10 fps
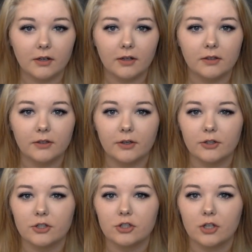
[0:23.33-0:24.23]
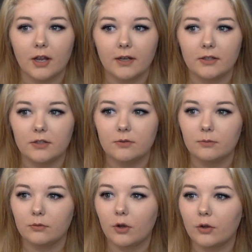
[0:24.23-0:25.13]
color or just trying to
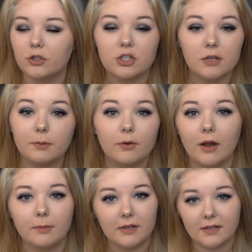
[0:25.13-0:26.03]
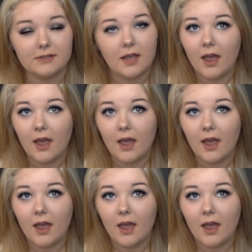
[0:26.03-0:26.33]
go the cheaper route, because